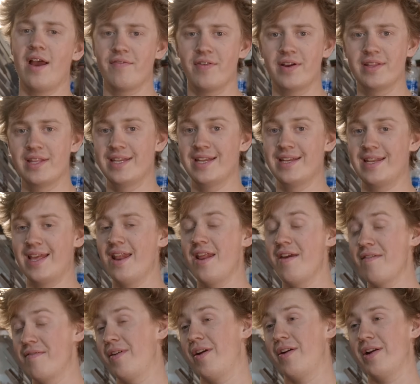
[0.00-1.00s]
I finally did get
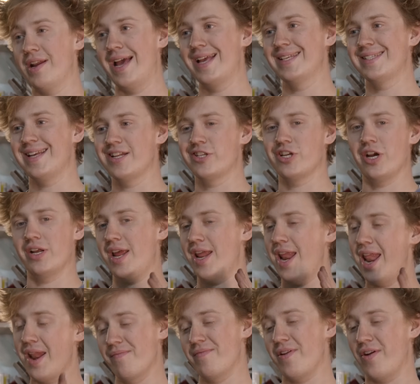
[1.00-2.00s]
a very nice etch on
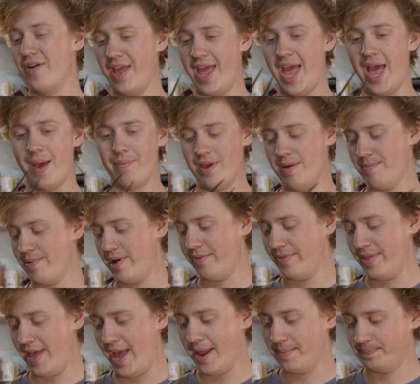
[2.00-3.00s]
it, and I'm very happy
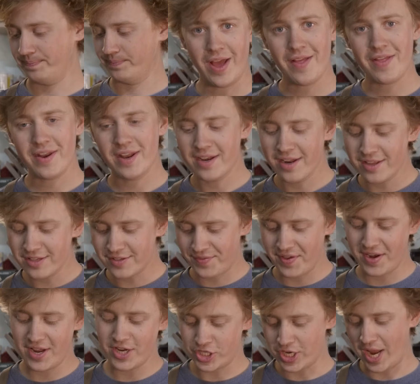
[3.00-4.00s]
about that. So now that it is
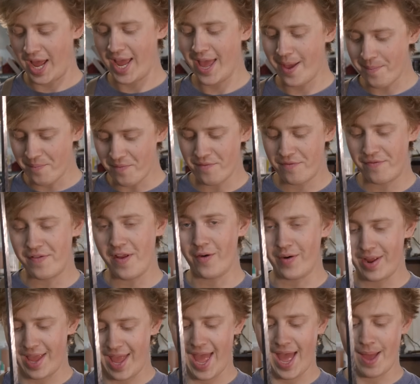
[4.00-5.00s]
finished, I am
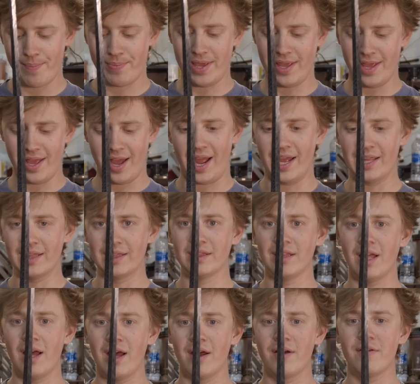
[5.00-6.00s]
very happy. I
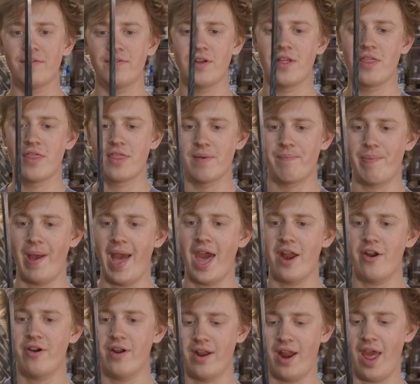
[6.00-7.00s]
love the
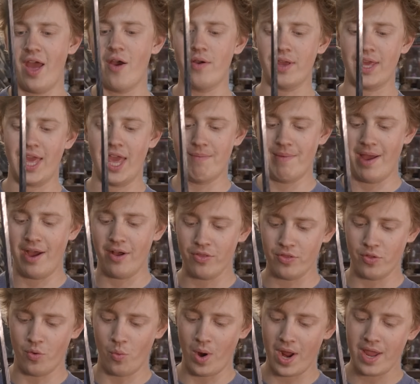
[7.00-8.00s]
pattern and how it came
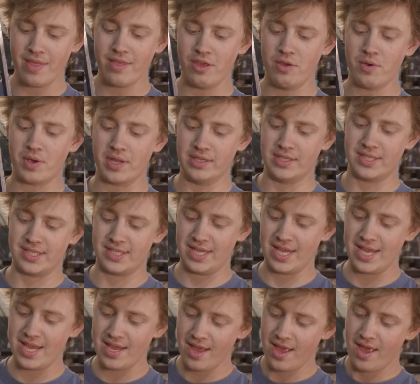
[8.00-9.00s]
out, the way that you can
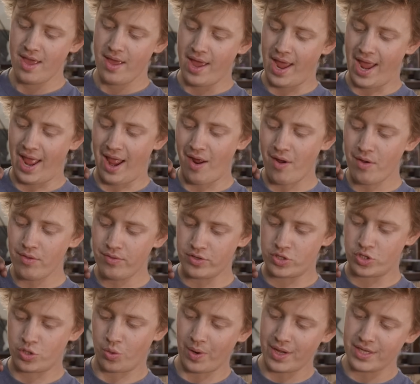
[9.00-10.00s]
see how
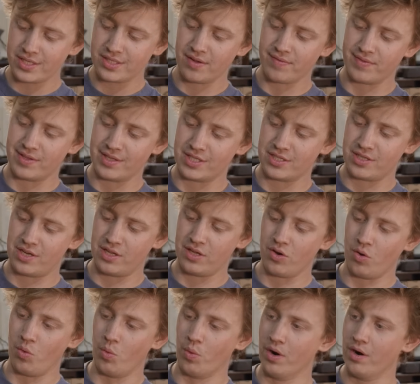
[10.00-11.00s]
the twist of the
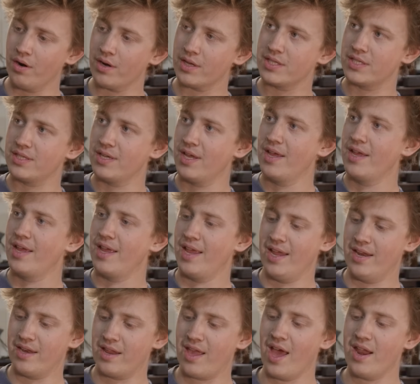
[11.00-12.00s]
steel works
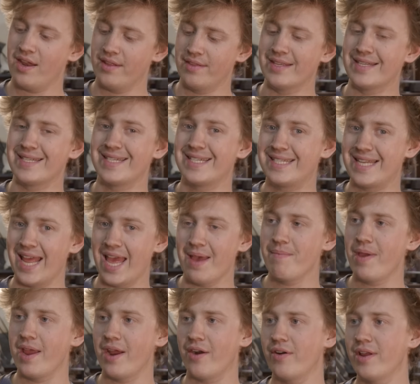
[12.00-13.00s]
in kind of the
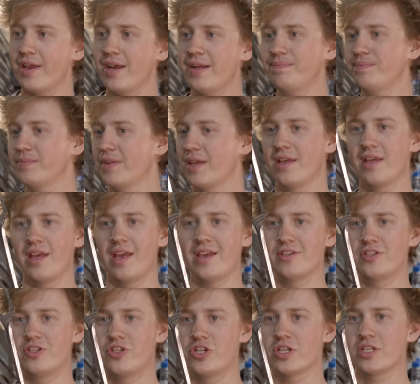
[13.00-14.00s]
stem area
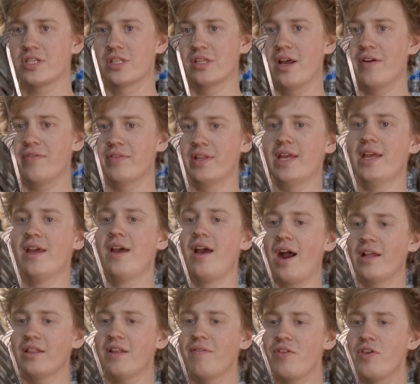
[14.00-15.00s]
is just lovely.
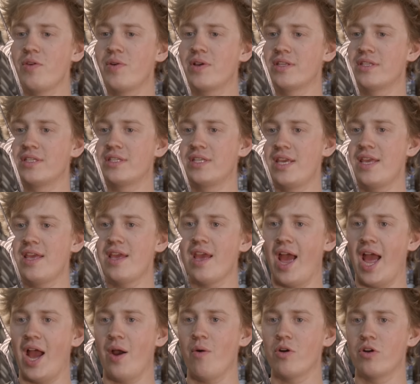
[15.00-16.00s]
I love that you can see
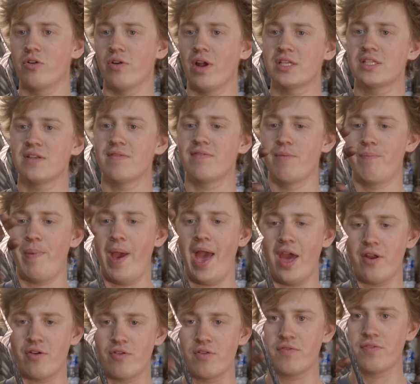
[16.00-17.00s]
how aggressive the
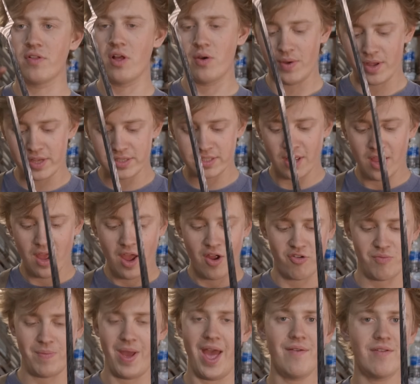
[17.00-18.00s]
pattern flow is
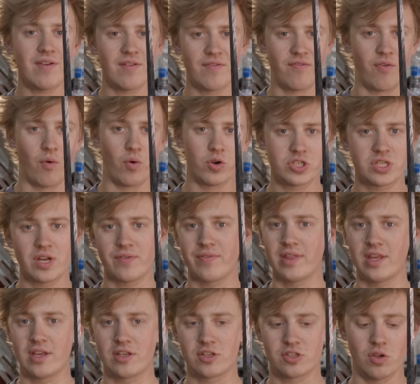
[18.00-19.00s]
from having forged
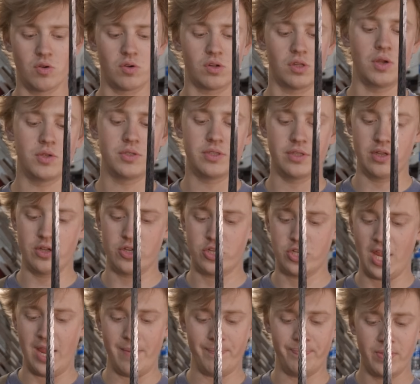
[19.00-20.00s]
everything so closely to
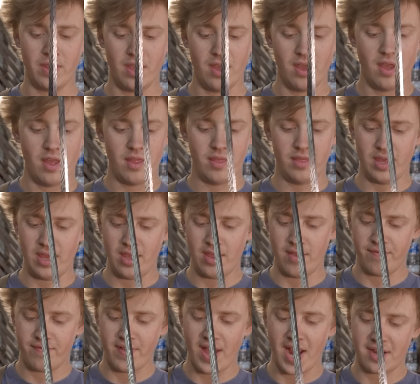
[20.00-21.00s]
shape.
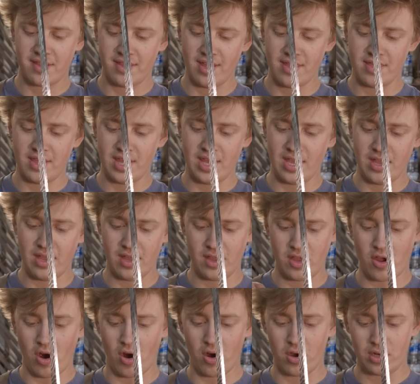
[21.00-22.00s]
The fact that the
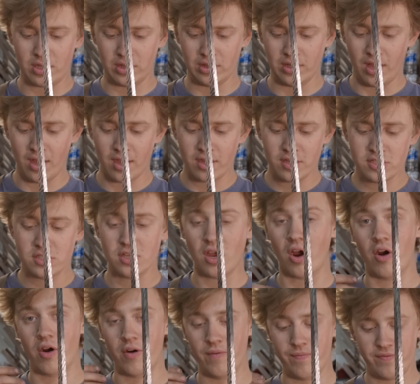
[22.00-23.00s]
guard lugs
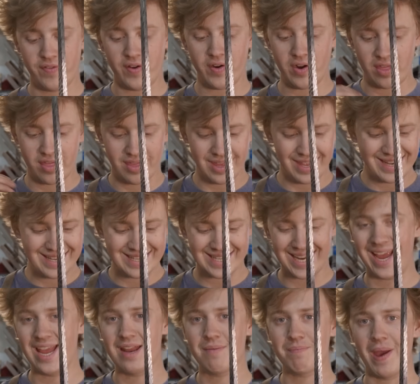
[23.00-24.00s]
are very thin,
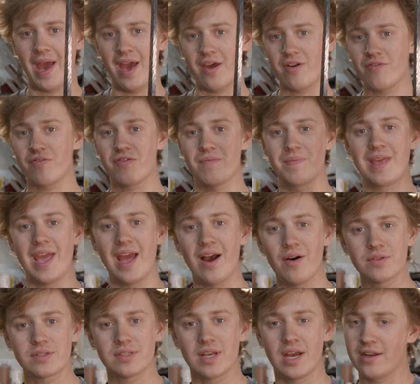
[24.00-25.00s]
tight pattern from the
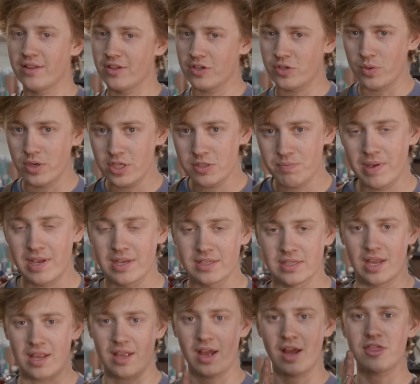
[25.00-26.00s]
outside of the twist
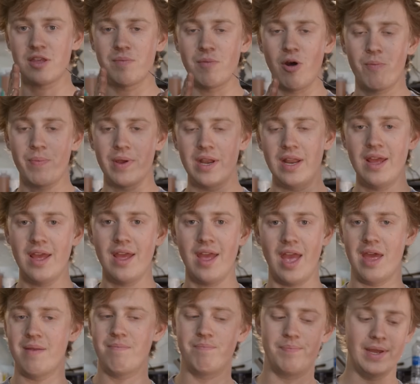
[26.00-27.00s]
because I cut them open
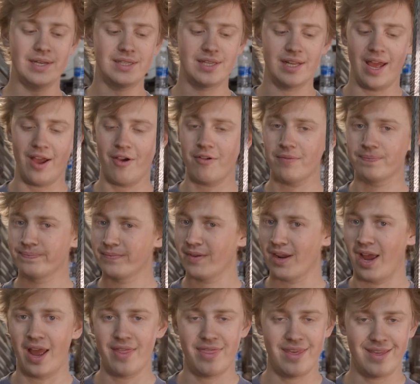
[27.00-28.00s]
and bent it
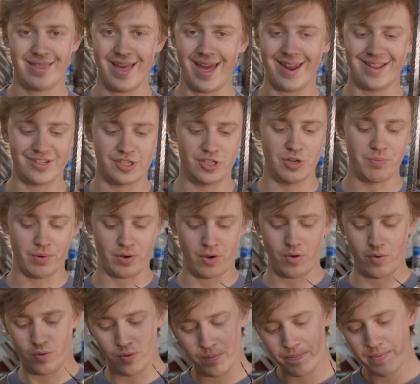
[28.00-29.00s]
out. I think that is super
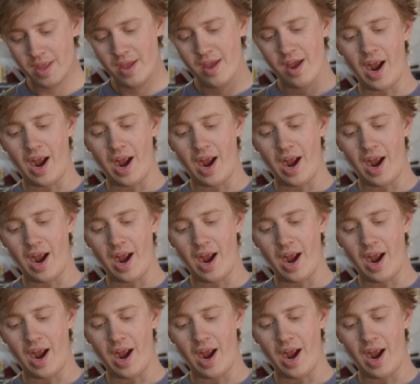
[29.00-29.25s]
cool.